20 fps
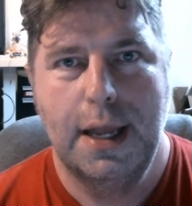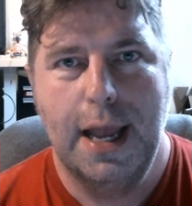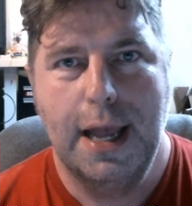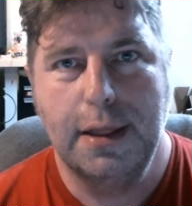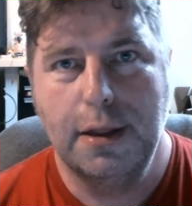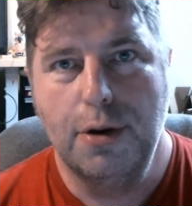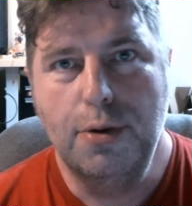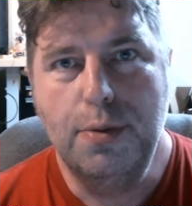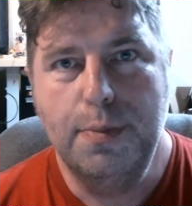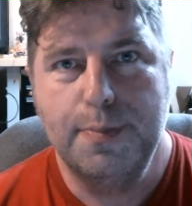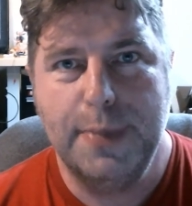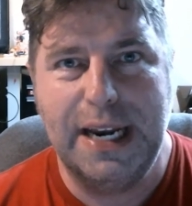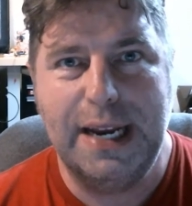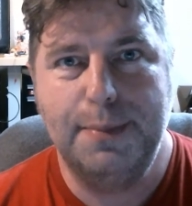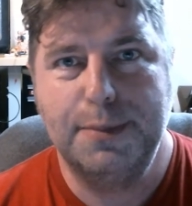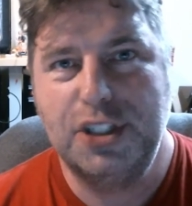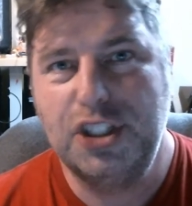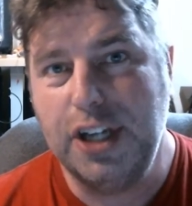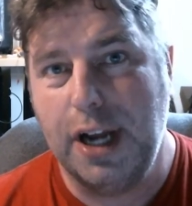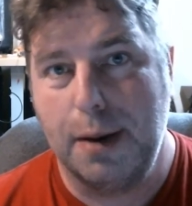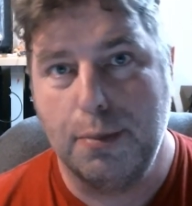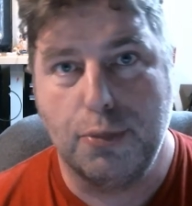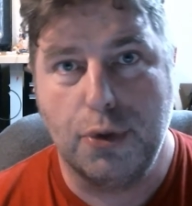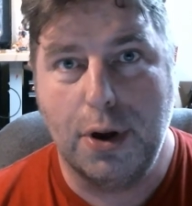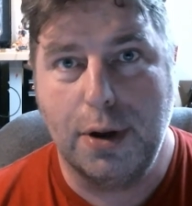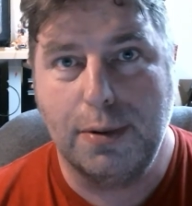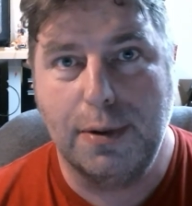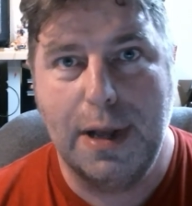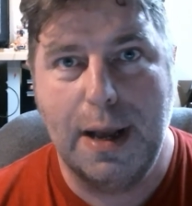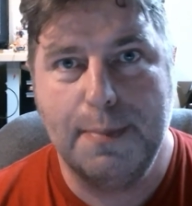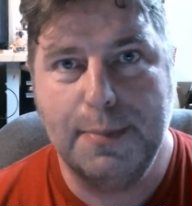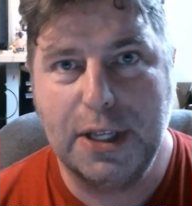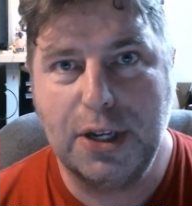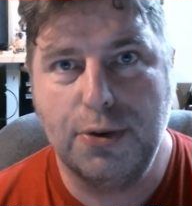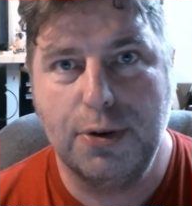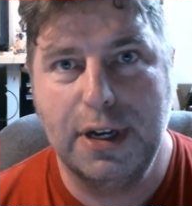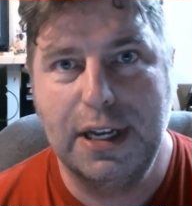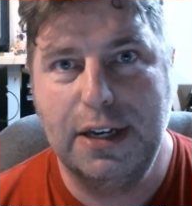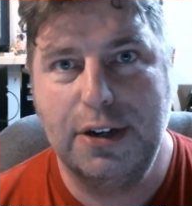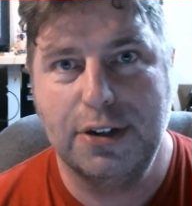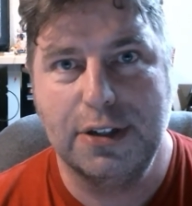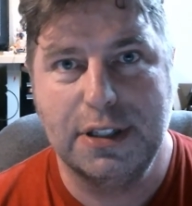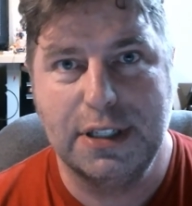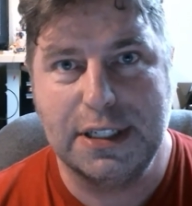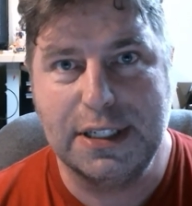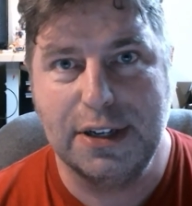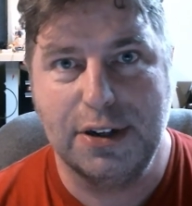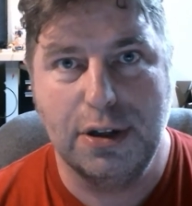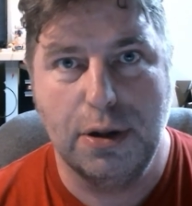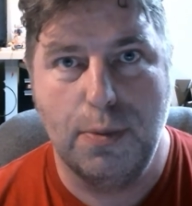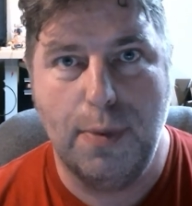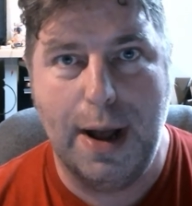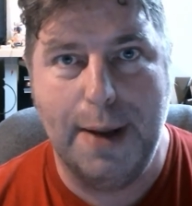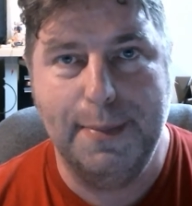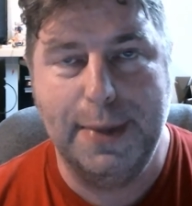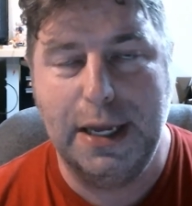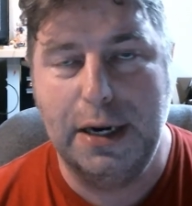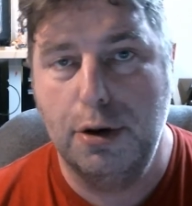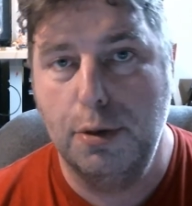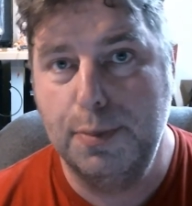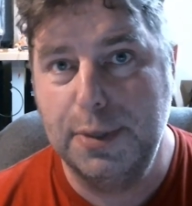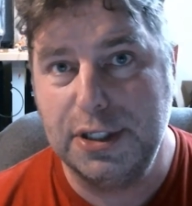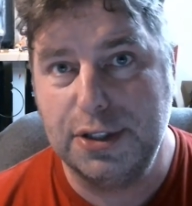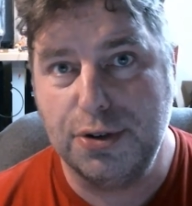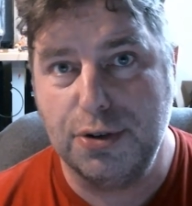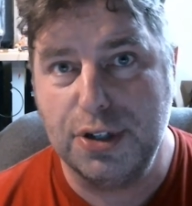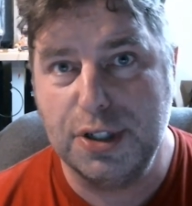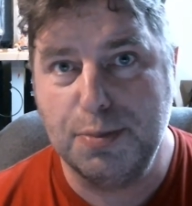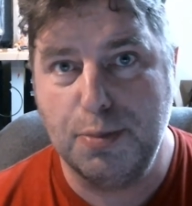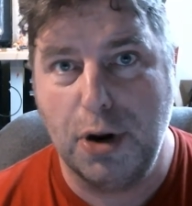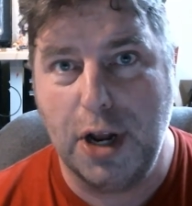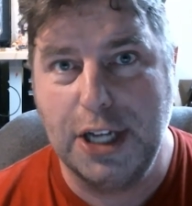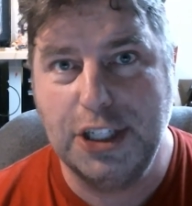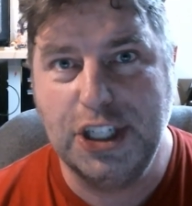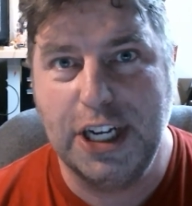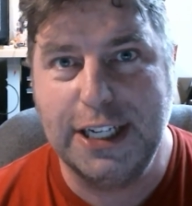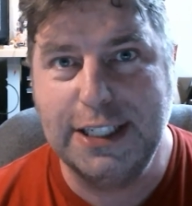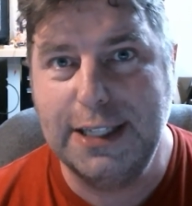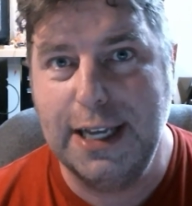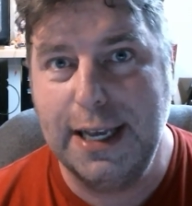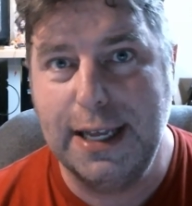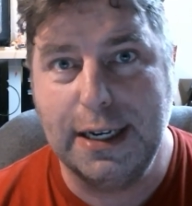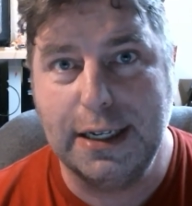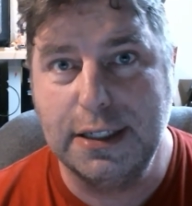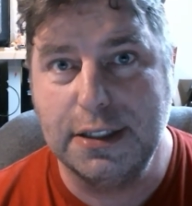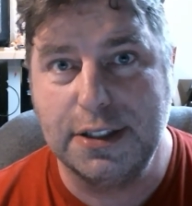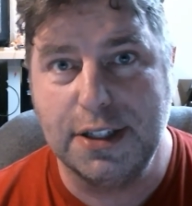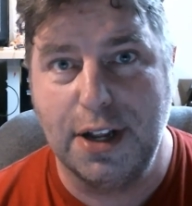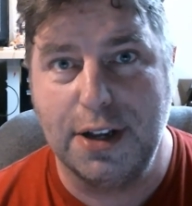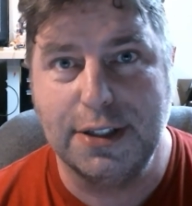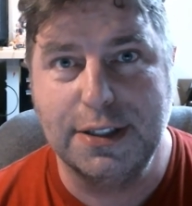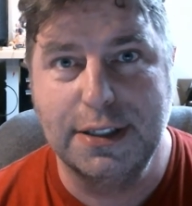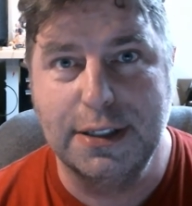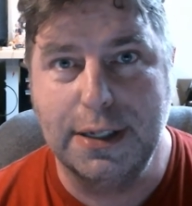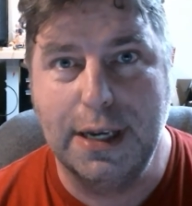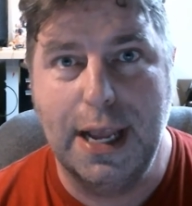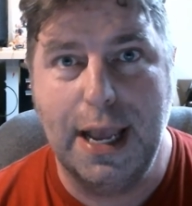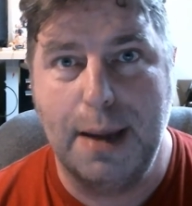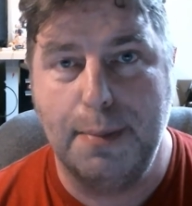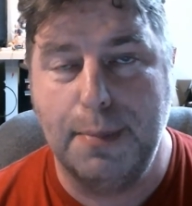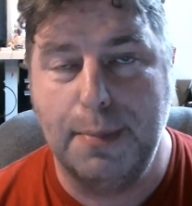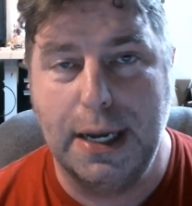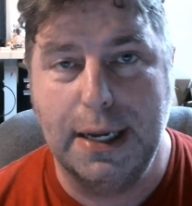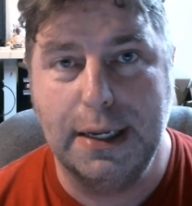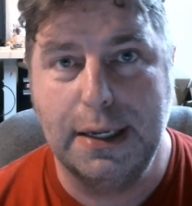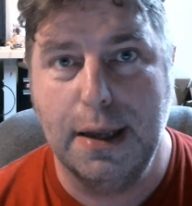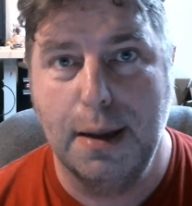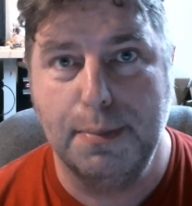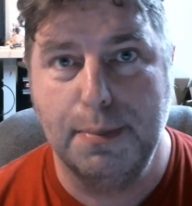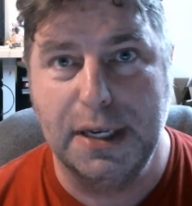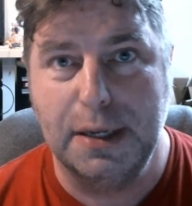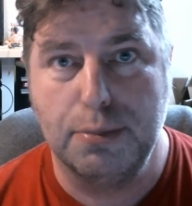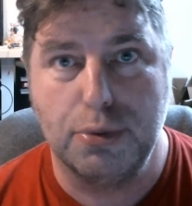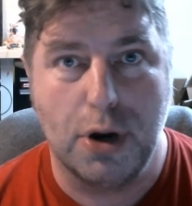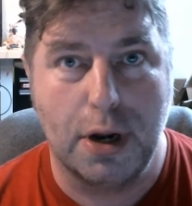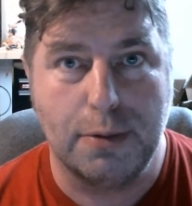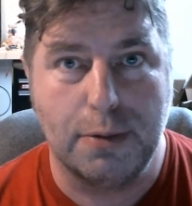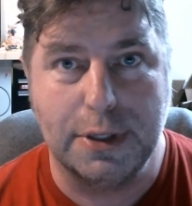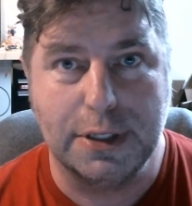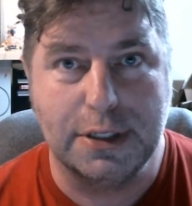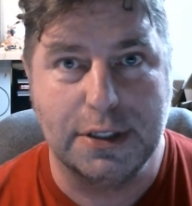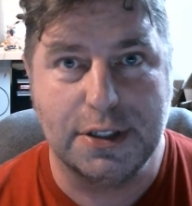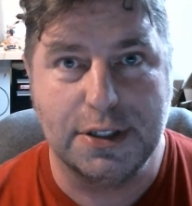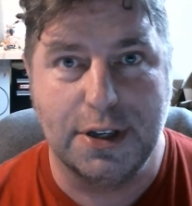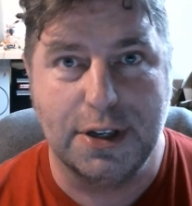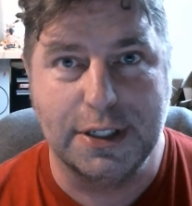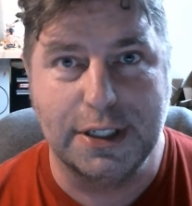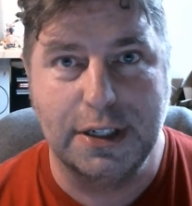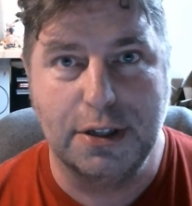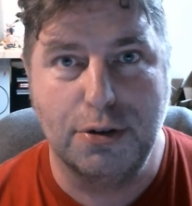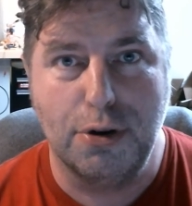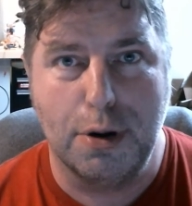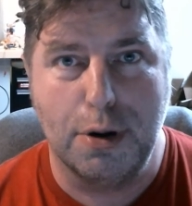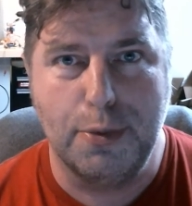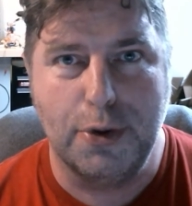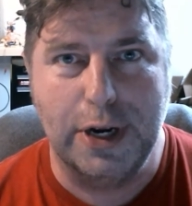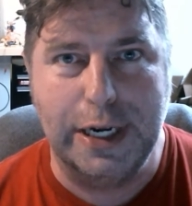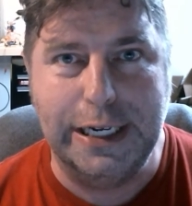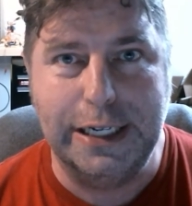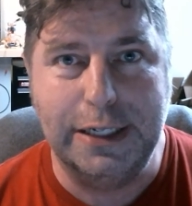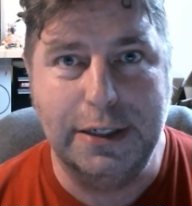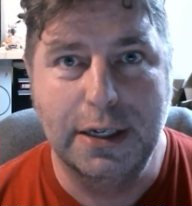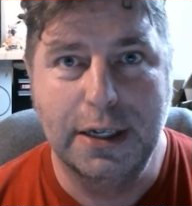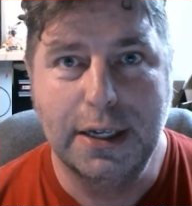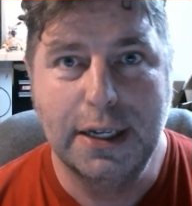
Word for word: Hello, my name is John Broadwell. I'm the creator of the Serial Wombat open source project and a consultant at my company, Broadwell Consulting Incorporated.